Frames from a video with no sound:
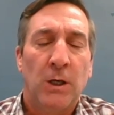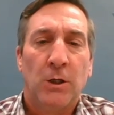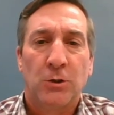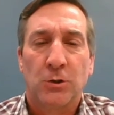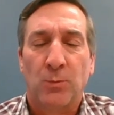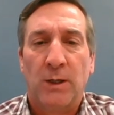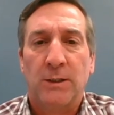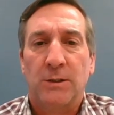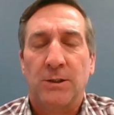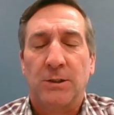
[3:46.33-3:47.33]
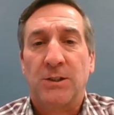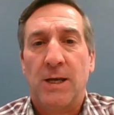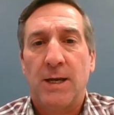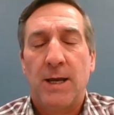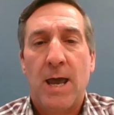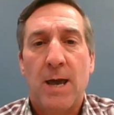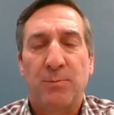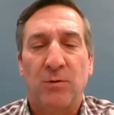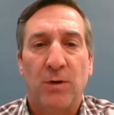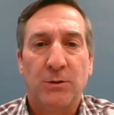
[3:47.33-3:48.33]
Just wanted to say happy
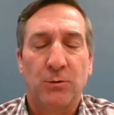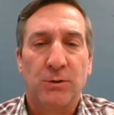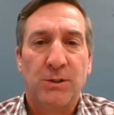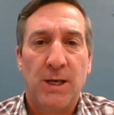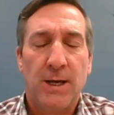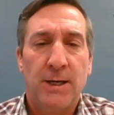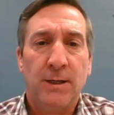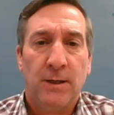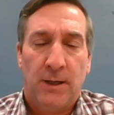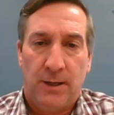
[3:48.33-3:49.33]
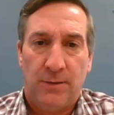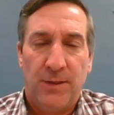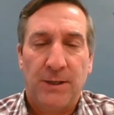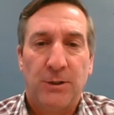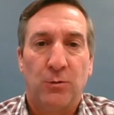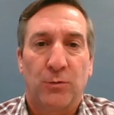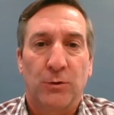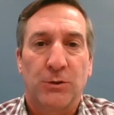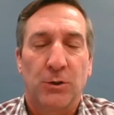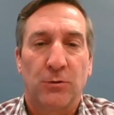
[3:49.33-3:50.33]
Veterans Day and thank you for
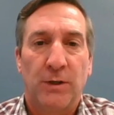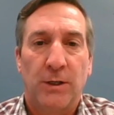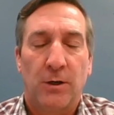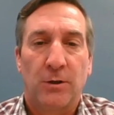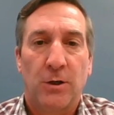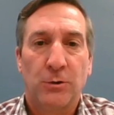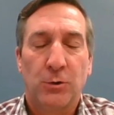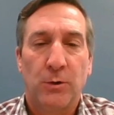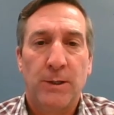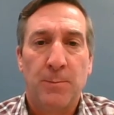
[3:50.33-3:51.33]
serving our country.